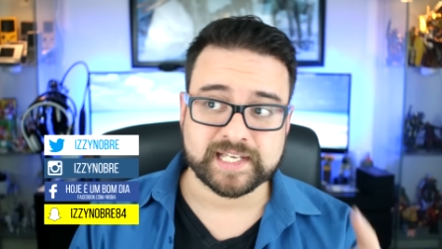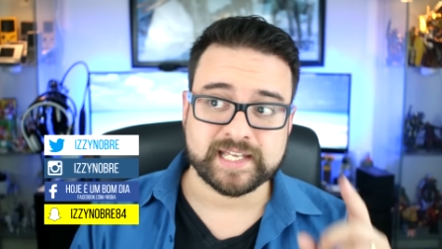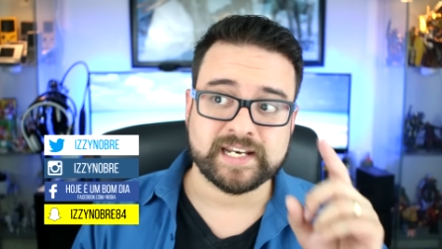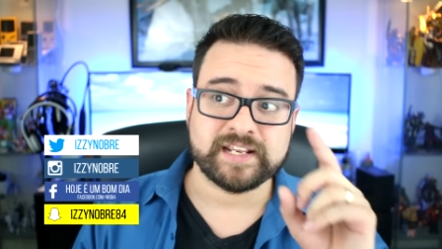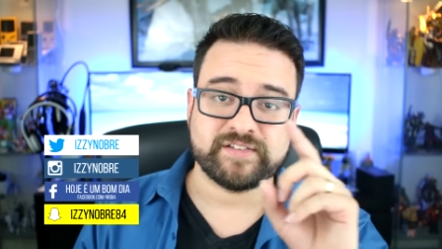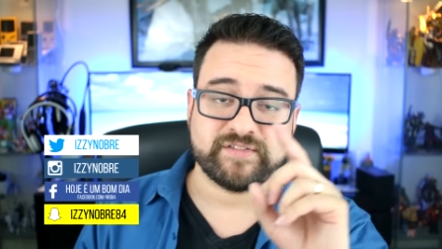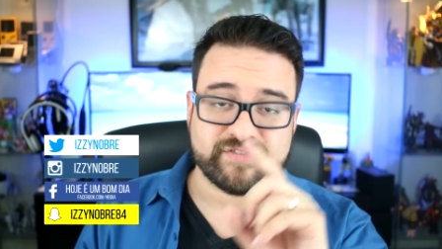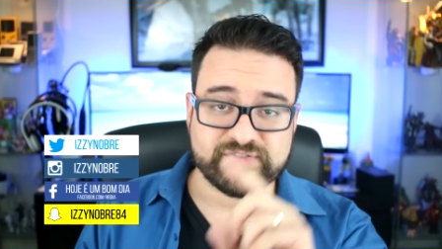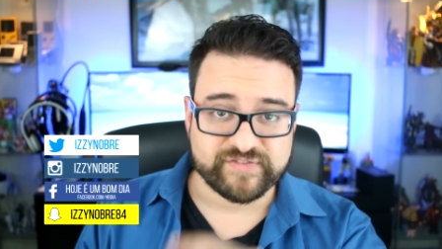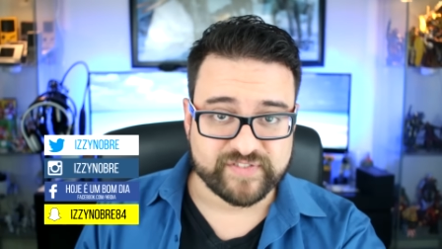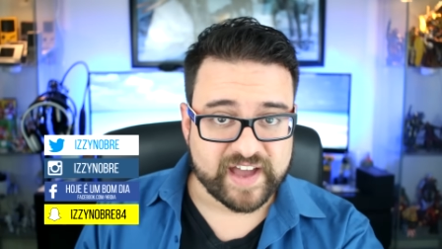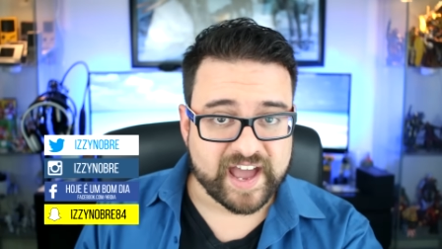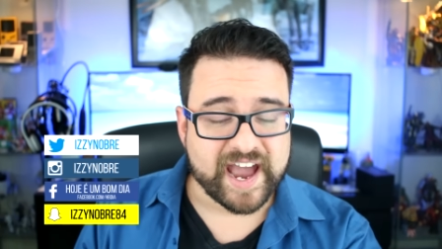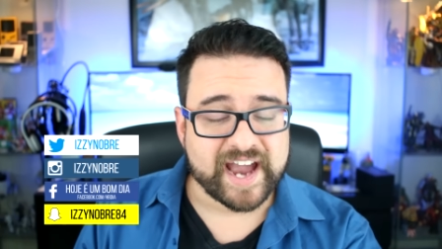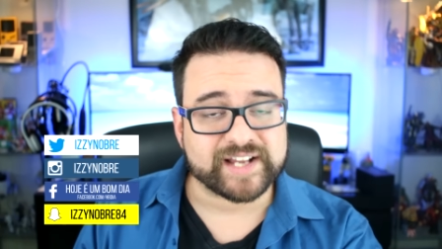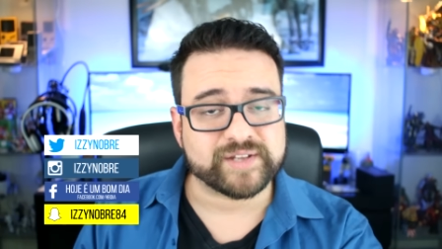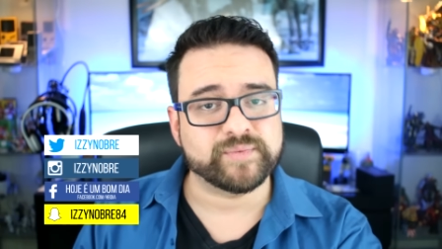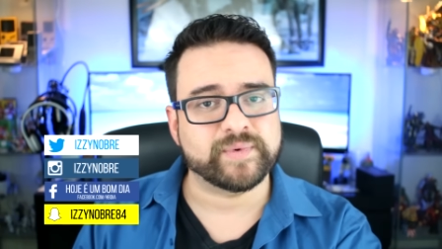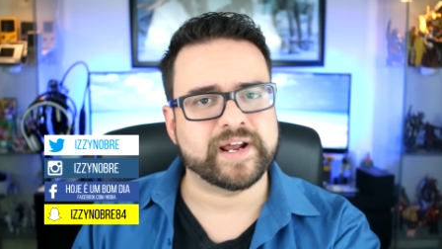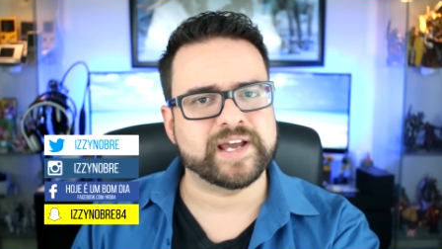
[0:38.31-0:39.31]
and in
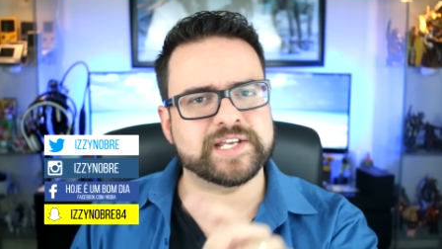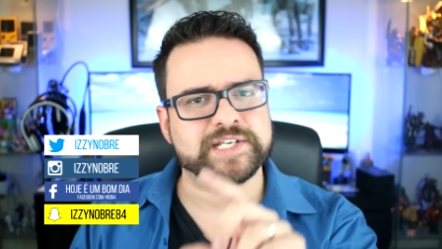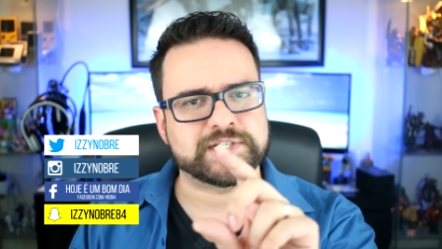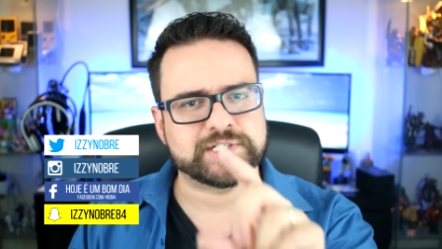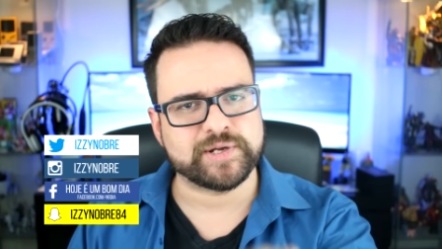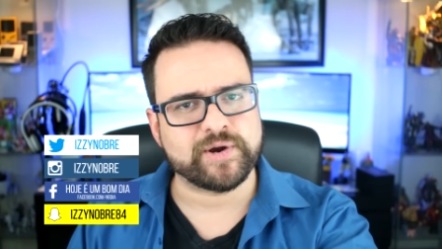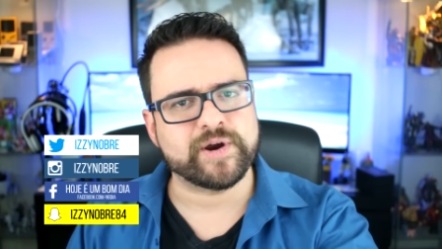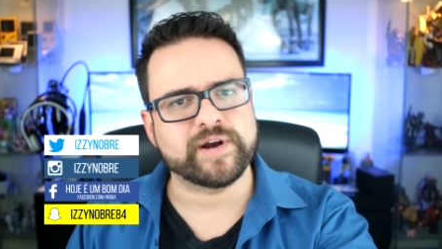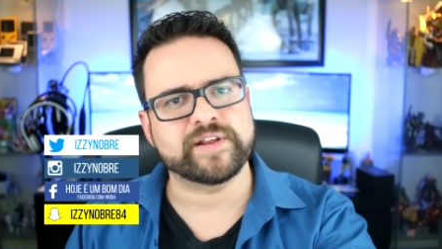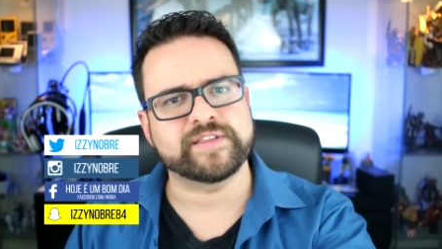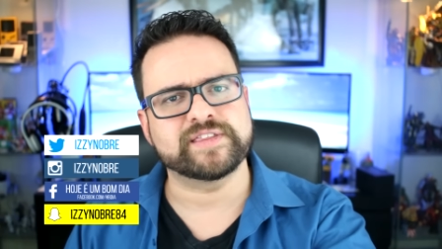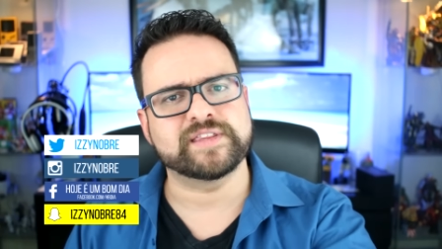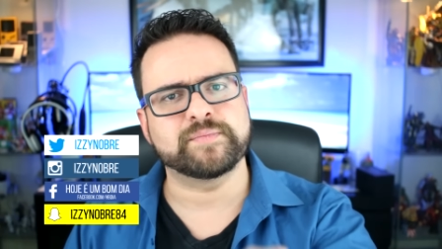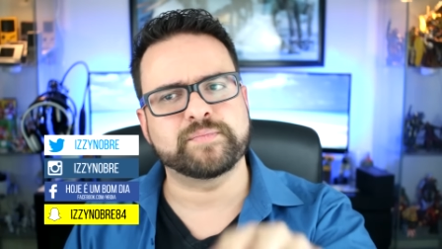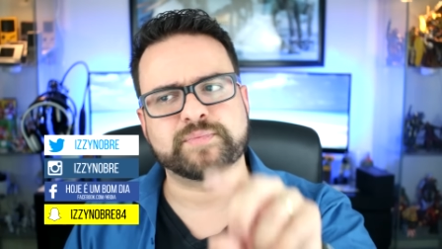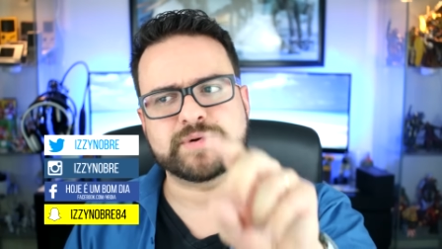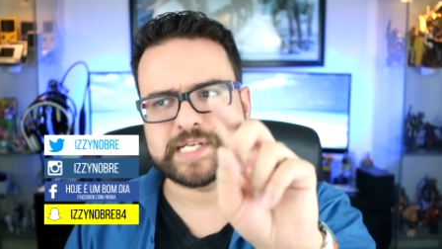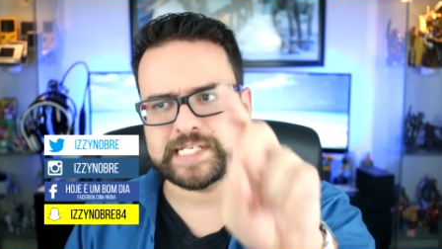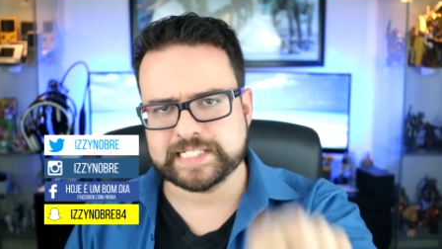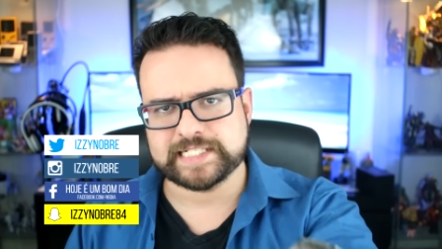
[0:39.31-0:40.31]
fact, when I started the
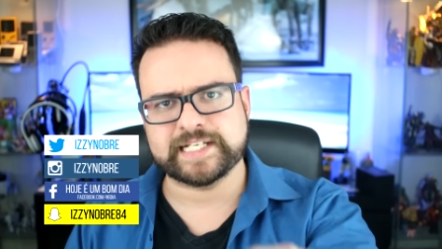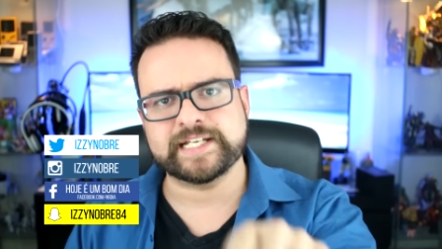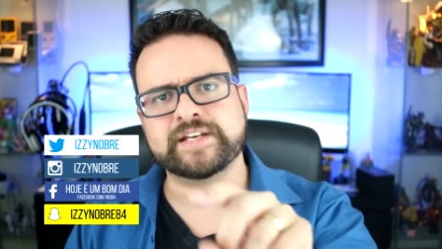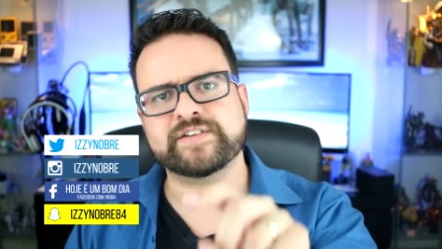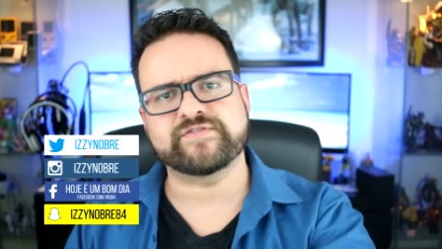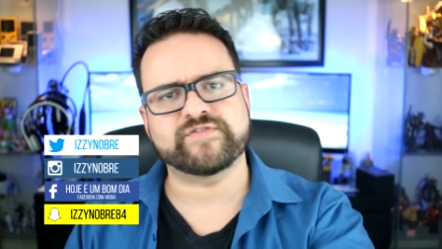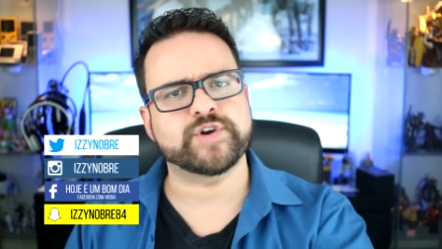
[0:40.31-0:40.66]
Brazilian